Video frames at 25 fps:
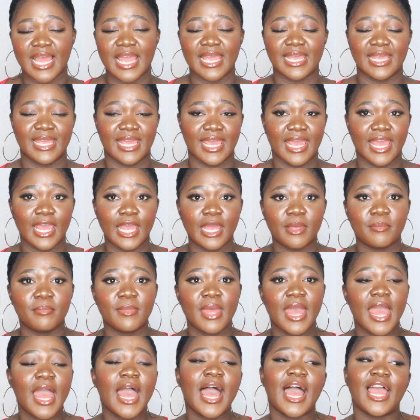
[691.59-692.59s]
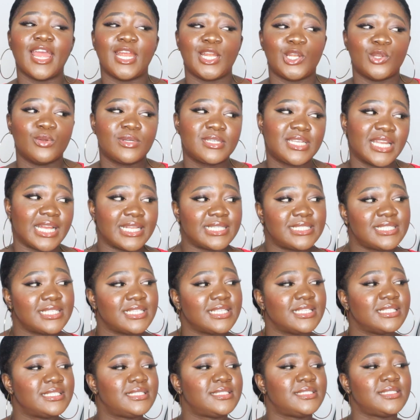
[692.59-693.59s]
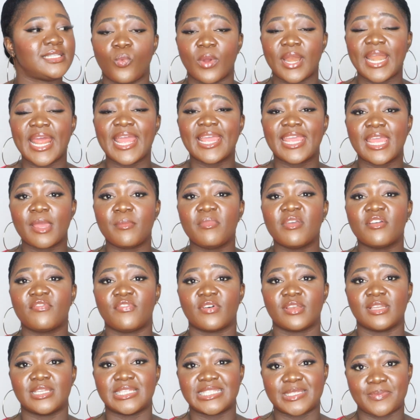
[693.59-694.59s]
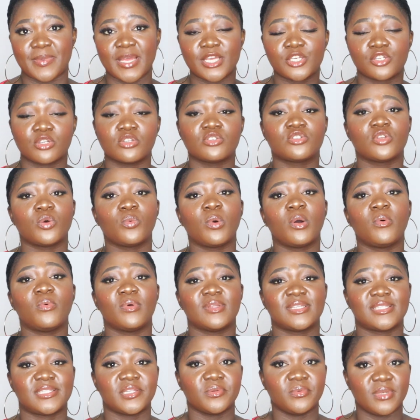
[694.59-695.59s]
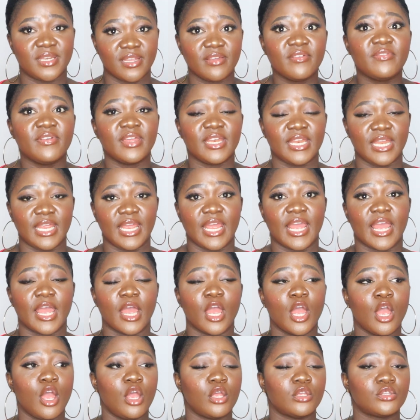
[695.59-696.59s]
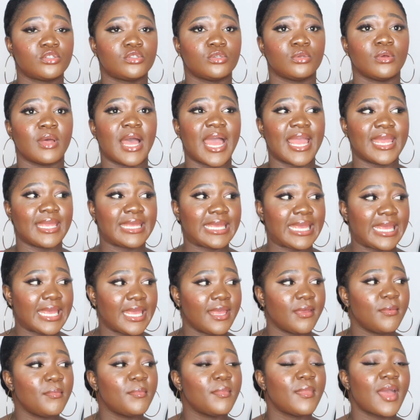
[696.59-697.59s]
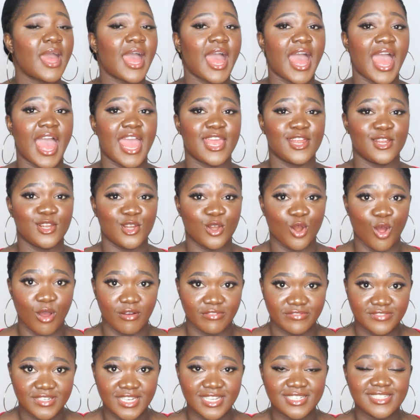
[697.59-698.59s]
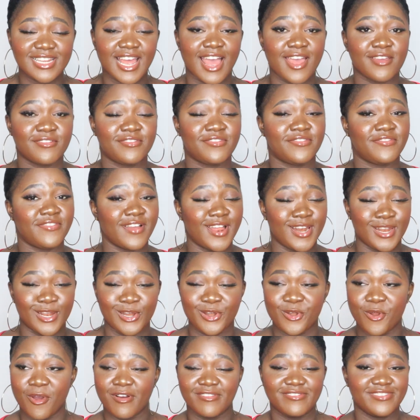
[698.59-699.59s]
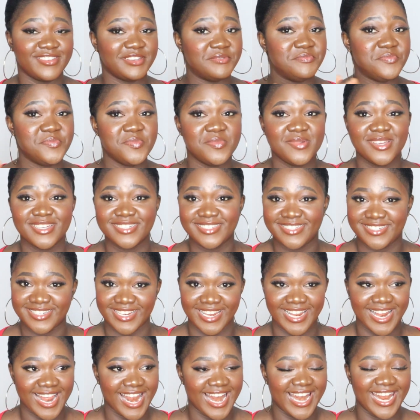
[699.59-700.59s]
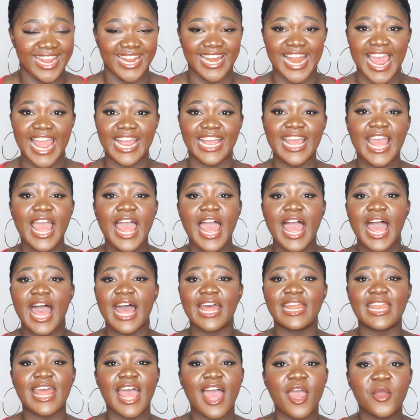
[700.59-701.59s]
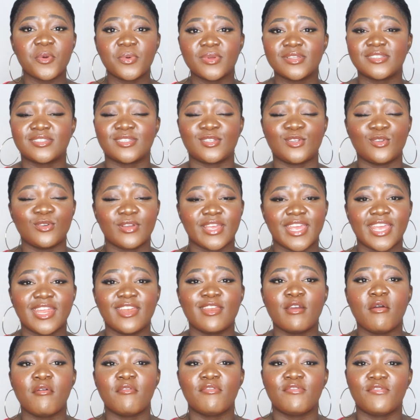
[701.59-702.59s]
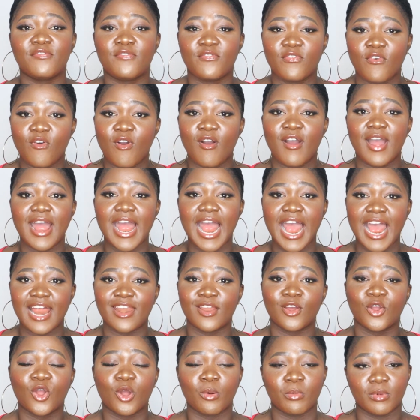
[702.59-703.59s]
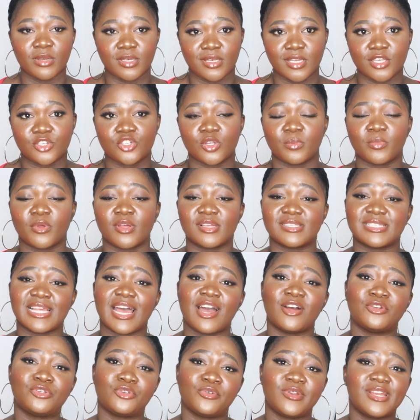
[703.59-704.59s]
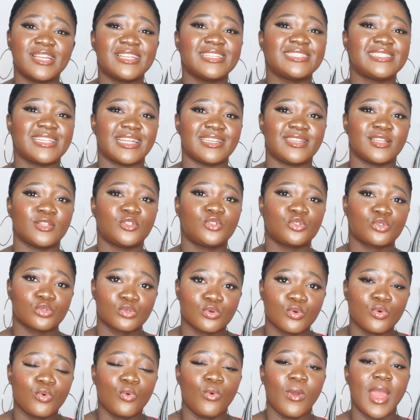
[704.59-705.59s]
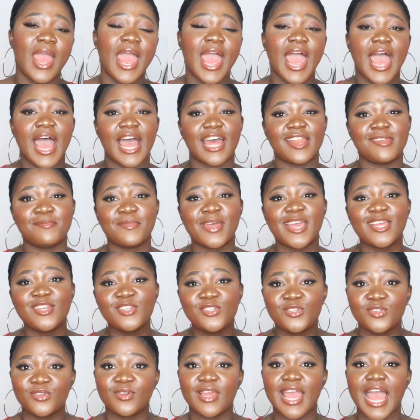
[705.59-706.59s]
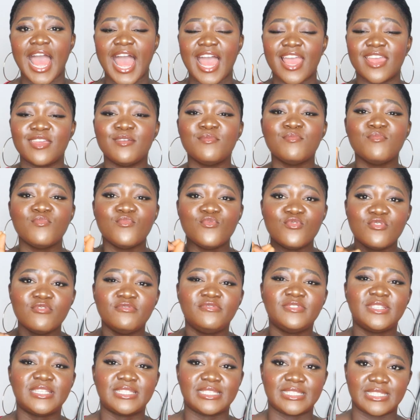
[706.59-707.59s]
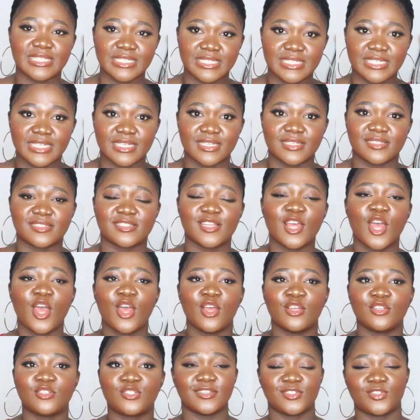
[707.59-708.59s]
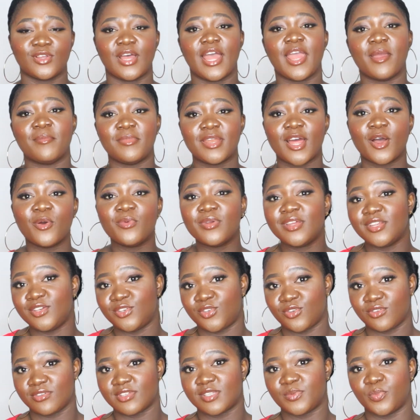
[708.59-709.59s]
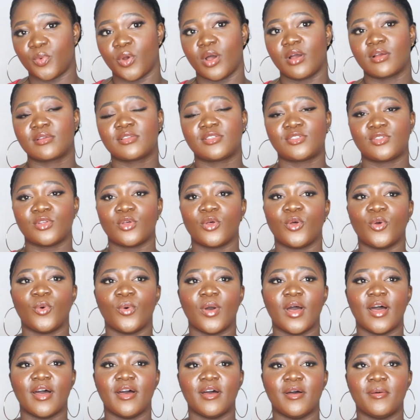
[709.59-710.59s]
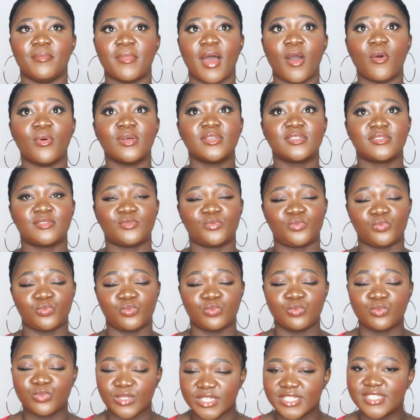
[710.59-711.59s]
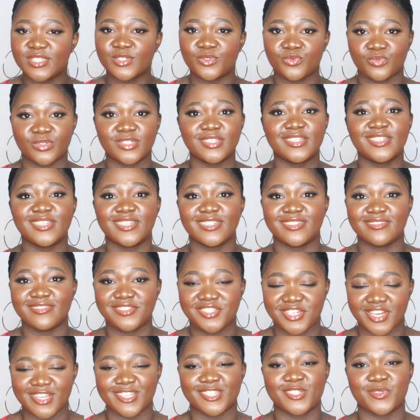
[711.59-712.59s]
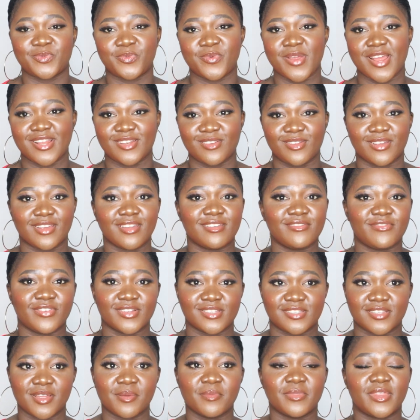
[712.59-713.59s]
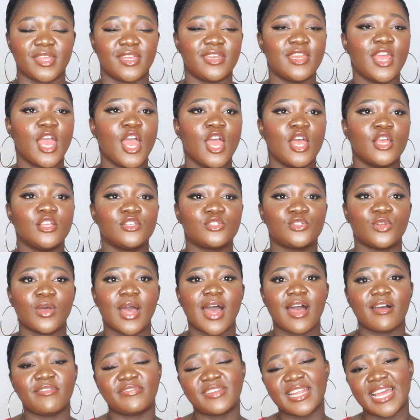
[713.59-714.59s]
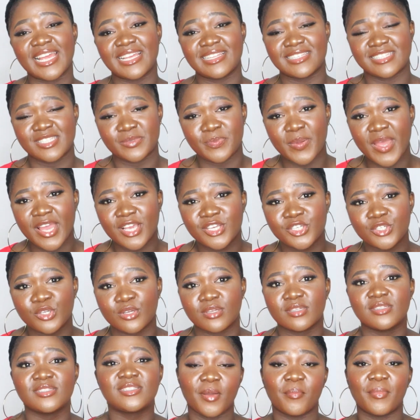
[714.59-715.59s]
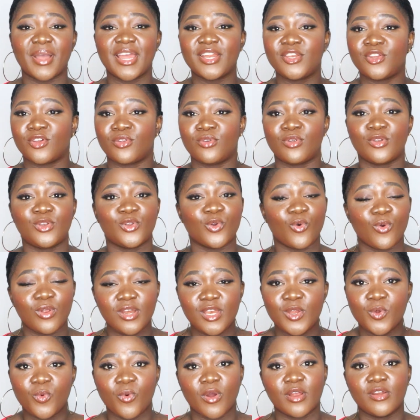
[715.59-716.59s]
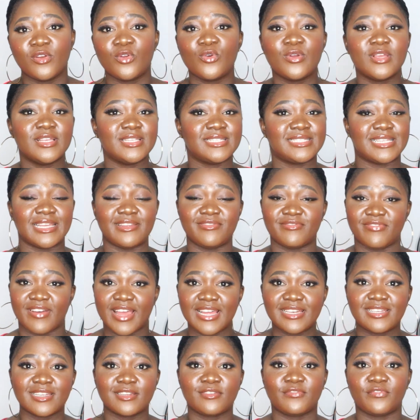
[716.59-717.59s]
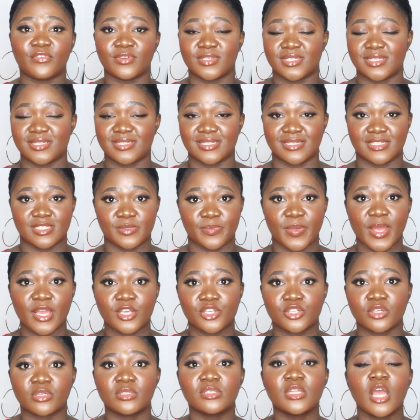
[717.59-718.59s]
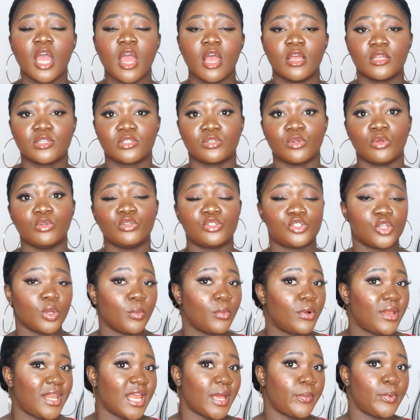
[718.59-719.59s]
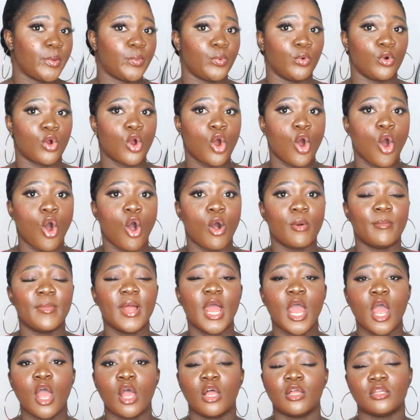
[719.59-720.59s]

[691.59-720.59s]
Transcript: I came, I looked at it. When I came here for the inspection, someone was still living here. So I came, I loved it, I fell in love immediately. Like, and I was looking for an accommodation because I had already started school, and mind you, I moved cities. So I am now in Duisburg. So I was really desperate looking for something. So after inspection, mind you, you're not the only one who is invited for this inspection, so some other people come.